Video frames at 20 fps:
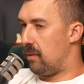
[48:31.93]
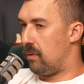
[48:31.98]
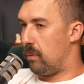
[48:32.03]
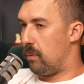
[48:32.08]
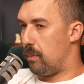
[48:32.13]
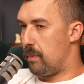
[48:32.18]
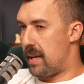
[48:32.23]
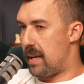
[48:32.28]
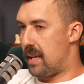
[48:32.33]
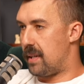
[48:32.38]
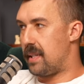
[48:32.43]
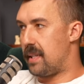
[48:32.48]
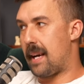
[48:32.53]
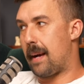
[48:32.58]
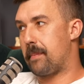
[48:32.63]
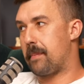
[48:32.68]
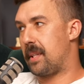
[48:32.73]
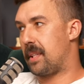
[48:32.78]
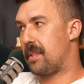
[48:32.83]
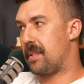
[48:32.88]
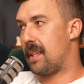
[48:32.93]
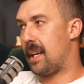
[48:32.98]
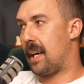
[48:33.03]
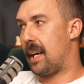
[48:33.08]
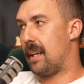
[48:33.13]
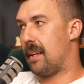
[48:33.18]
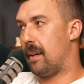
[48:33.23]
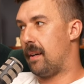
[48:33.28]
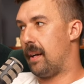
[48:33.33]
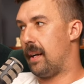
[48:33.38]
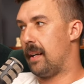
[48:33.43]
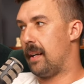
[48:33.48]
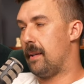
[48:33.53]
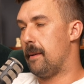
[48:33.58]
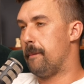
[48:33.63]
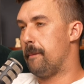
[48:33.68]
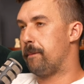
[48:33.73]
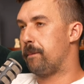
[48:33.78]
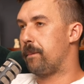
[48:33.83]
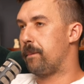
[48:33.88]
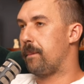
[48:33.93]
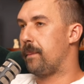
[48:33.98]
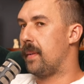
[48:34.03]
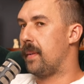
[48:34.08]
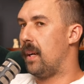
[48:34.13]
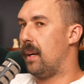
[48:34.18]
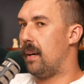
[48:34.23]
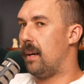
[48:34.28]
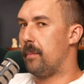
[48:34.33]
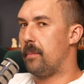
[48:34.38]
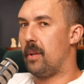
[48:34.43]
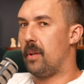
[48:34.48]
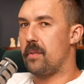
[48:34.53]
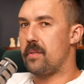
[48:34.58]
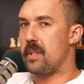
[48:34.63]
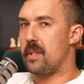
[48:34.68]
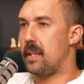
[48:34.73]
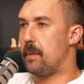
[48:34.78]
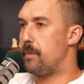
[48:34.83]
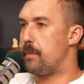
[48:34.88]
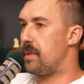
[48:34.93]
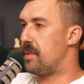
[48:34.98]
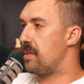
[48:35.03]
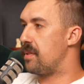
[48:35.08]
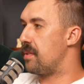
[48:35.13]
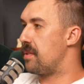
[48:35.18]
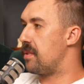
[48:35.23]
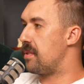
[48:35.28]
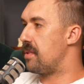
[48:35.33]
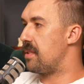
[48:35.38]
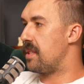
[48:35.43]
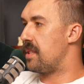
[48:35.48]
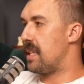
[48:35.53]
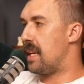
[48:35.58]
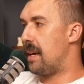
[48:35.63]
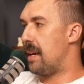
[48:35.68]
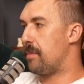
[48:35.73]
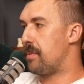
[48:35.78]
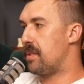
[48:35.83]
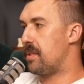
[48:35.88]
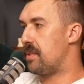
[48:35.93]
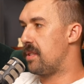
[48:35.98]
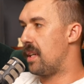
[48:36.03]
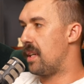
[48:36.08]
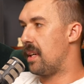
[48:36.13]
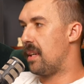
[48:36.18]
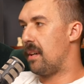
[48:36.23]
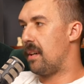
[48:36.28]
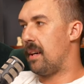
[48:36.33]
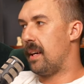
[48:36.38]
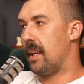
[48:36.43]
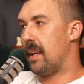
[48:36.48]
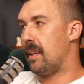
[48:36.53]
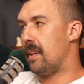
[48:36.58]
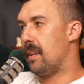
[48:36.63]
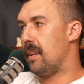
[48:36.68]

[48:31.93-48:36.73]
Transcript: of me adapting to A I. I'm not seeing businesses adapt to A I.